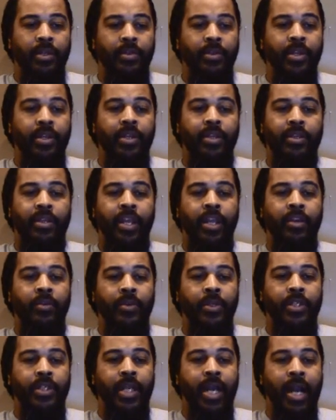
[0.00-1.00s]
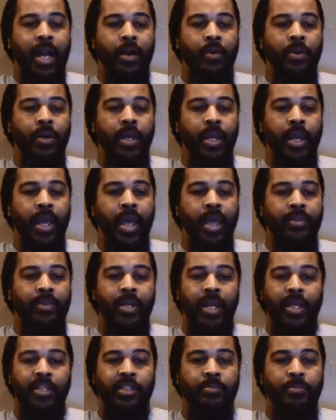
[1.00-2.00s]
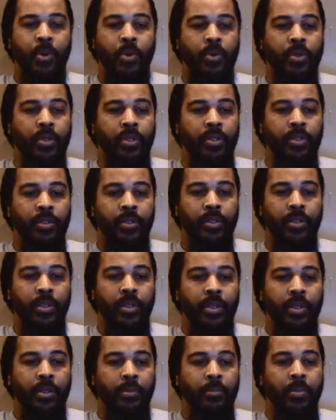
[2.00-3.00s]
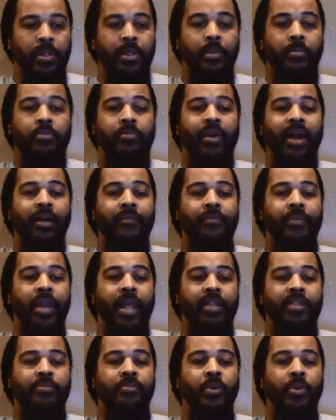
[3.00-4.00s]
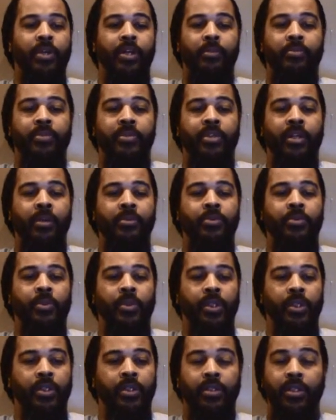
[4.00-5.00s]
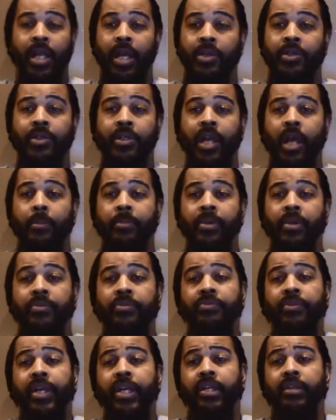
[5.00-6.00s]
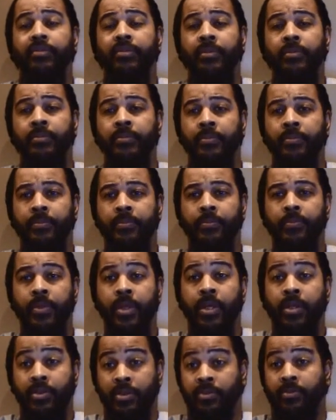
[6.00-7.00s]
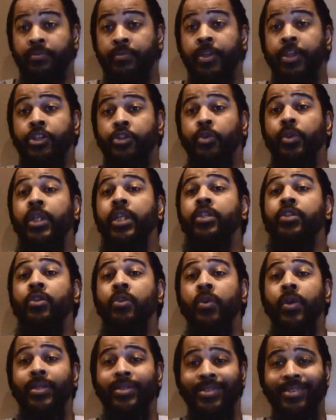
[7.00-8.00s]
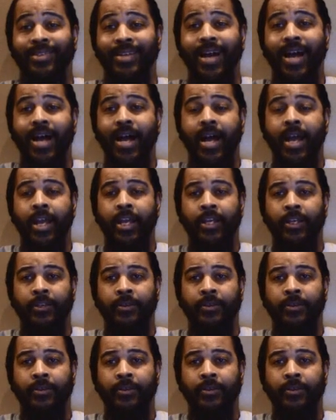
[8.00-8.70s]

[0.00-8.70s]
then the thing which Yahweh hath not spoken, but the prophet hath spoken it presumptuously, thou shalt not be afraid of him, because eventually he's going to die.